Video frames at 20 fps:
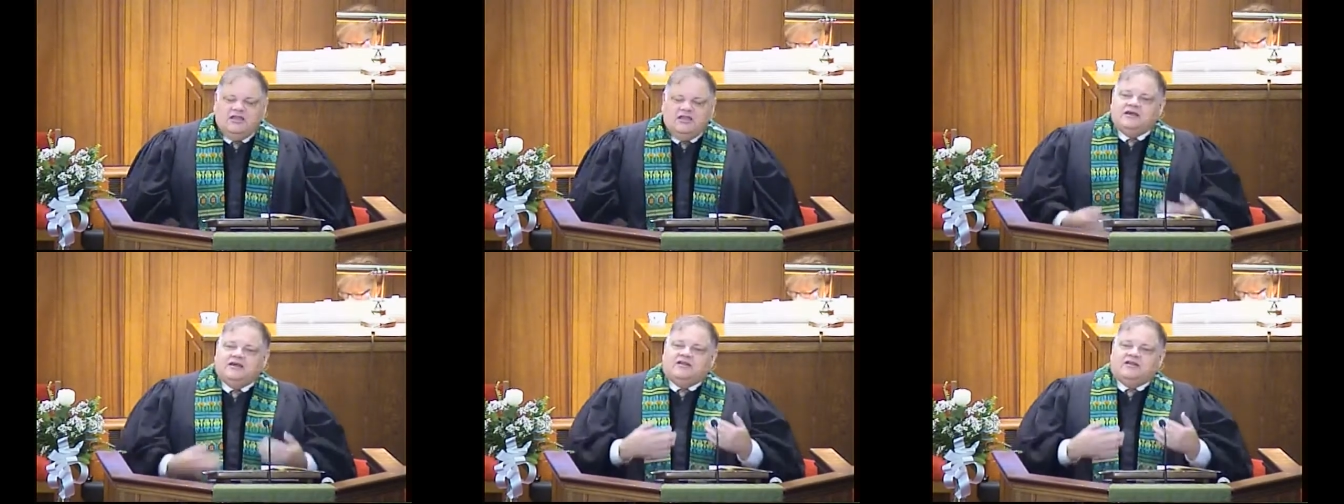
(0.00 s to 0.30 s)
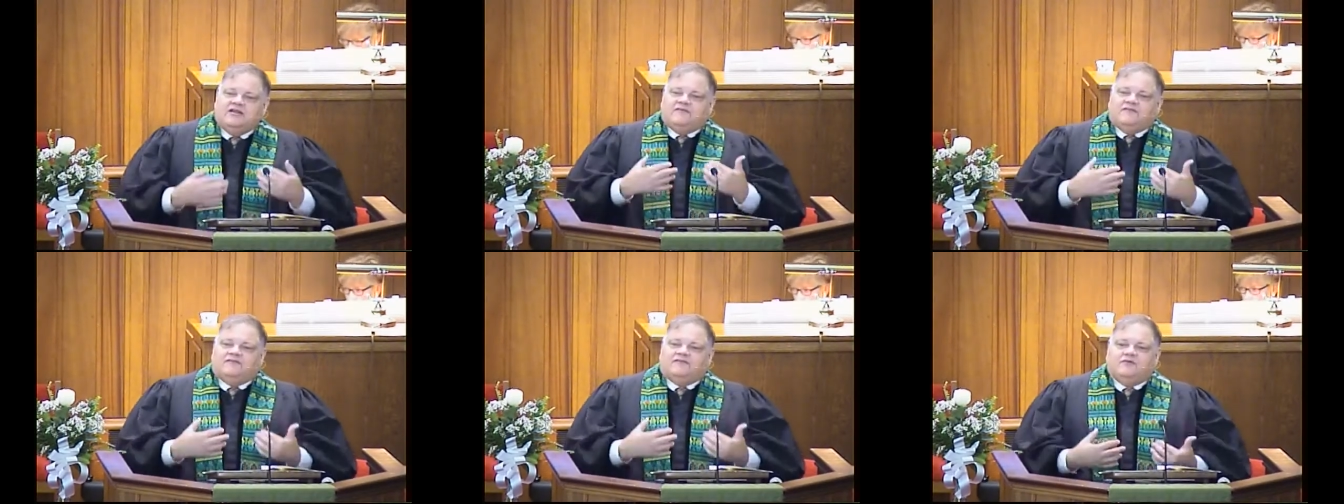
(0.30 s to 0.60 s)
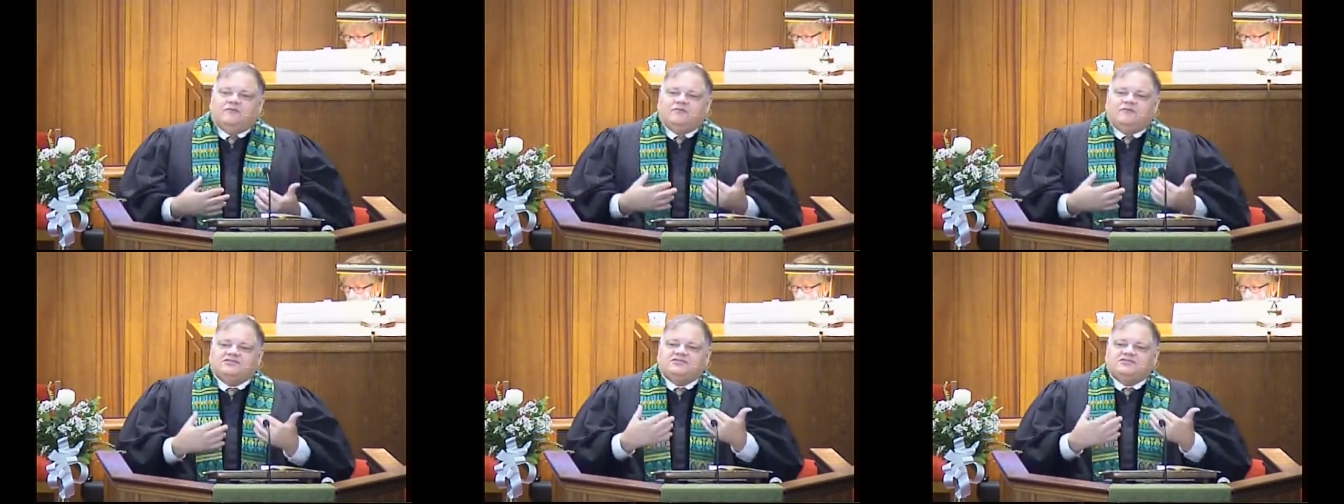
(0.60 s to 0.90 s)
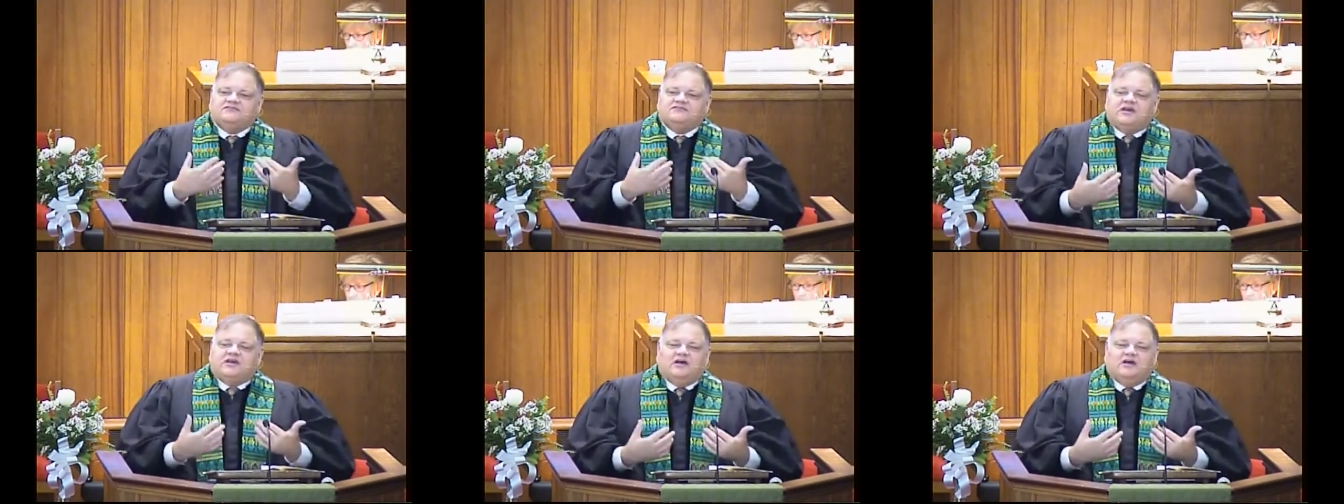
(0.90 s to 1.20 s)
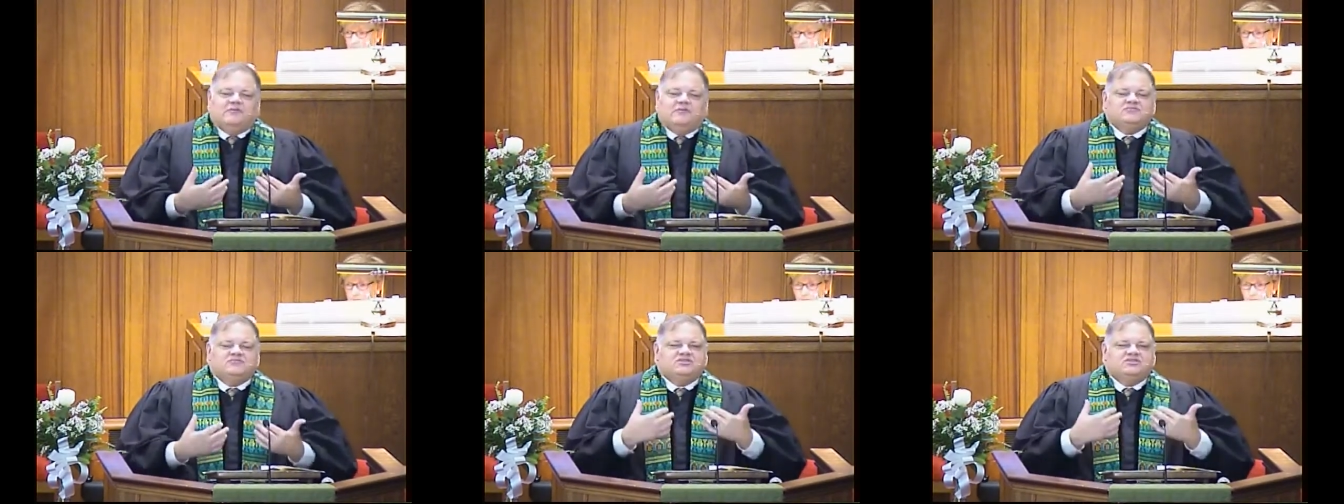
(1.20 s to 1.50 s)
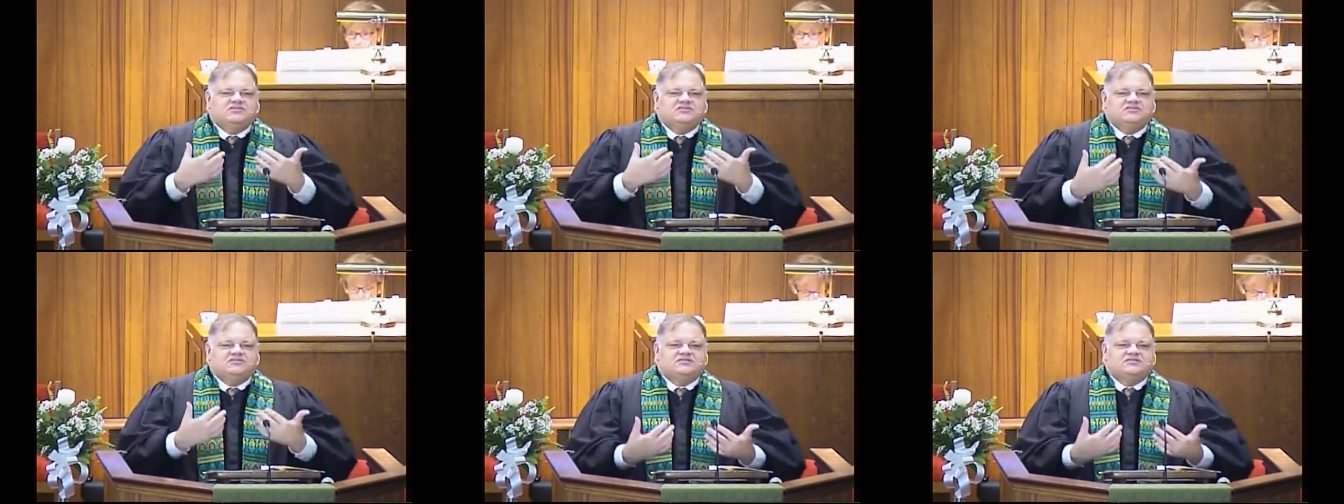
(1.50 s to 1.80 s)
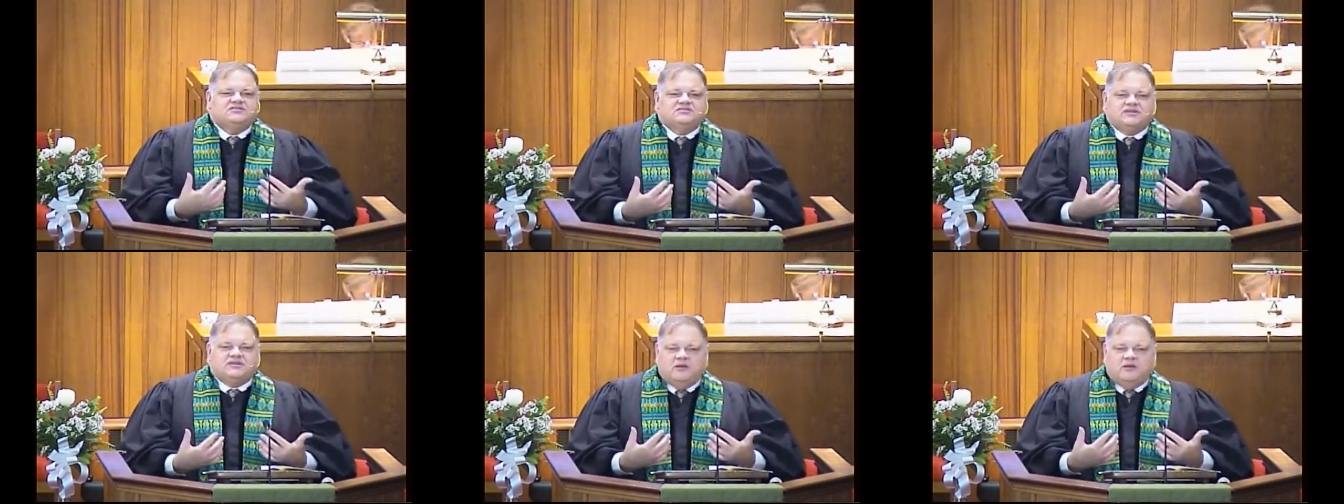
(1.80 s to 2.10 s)
And in the fullness of time, Jesus
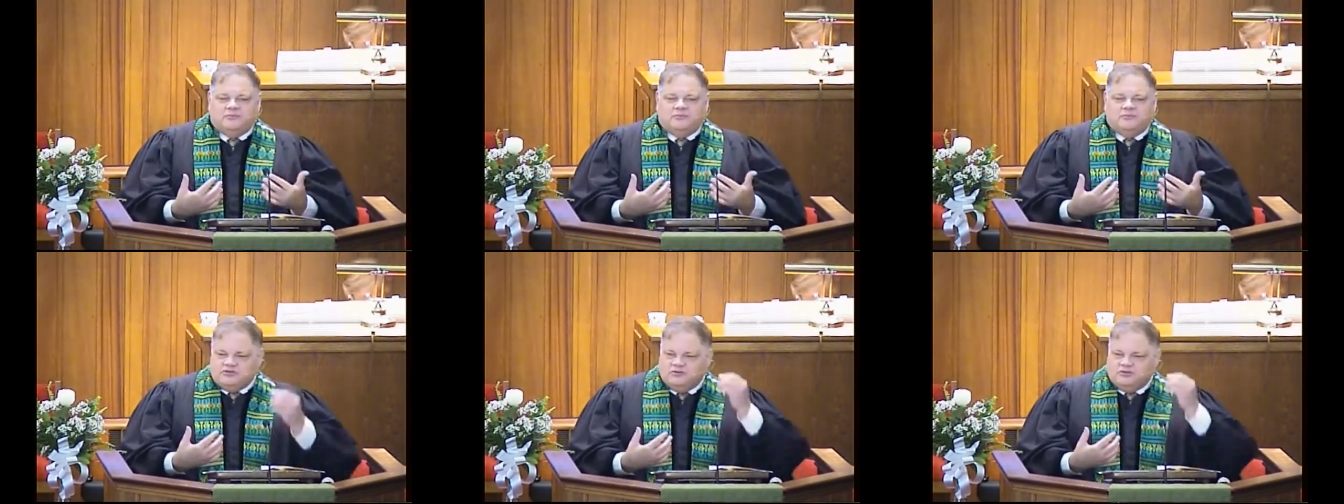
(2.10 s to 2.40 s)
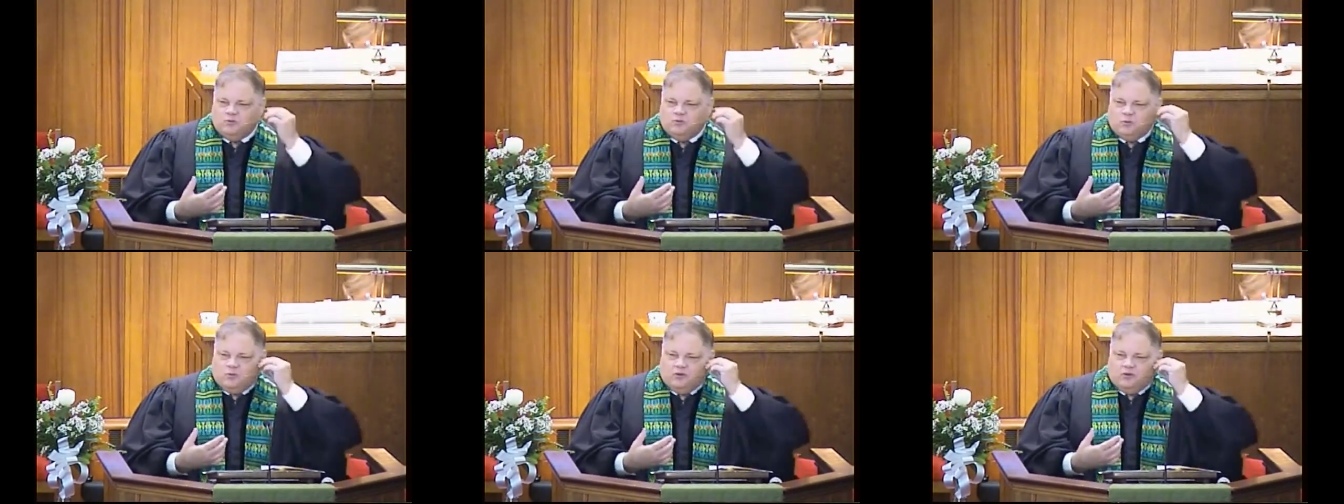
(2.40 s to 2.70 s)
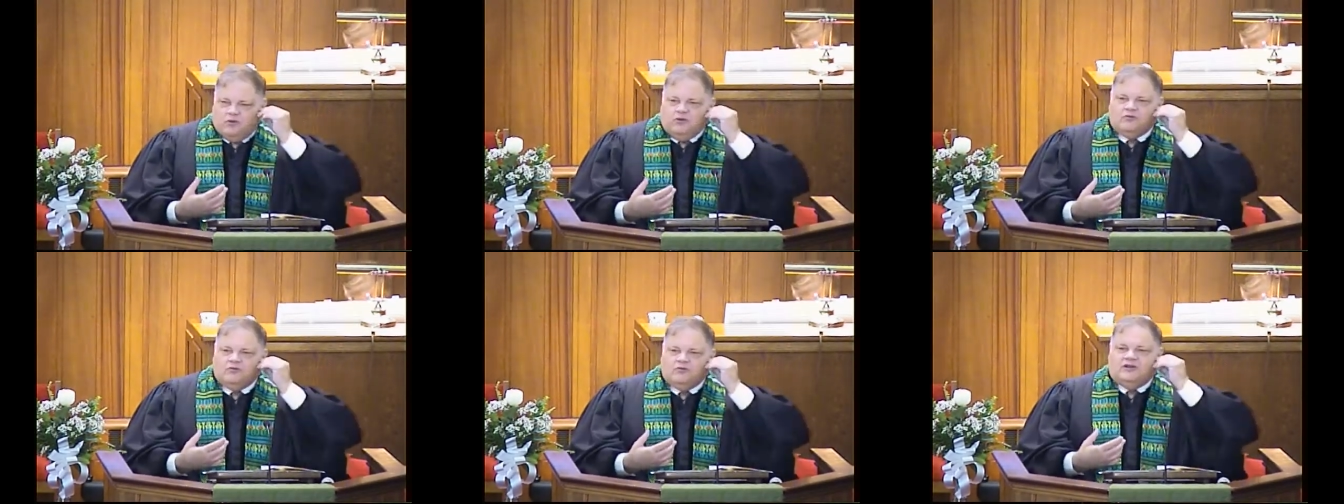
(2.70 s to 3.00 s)
is coming to the world,